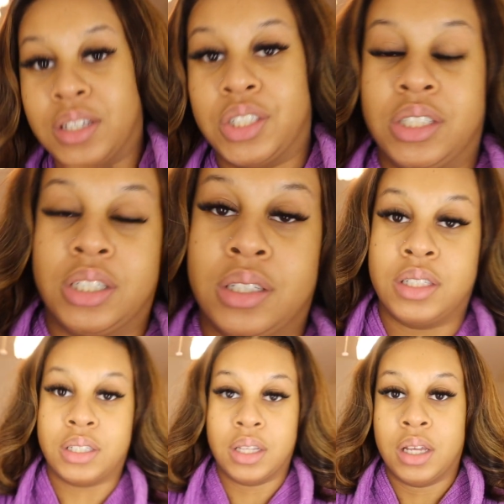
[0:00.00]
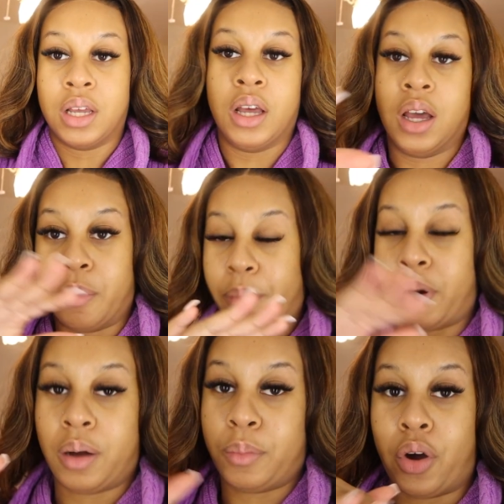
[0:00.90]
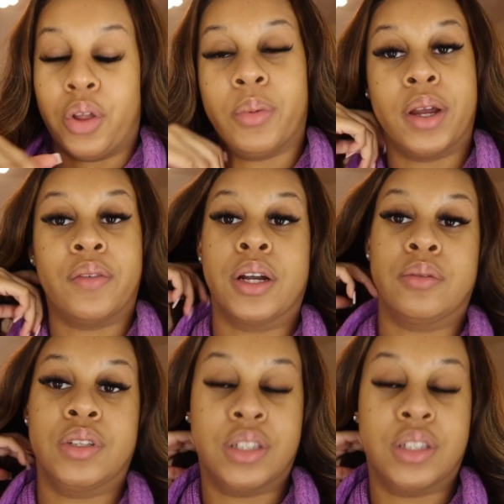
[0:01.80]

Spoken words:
She just bomb all the way around.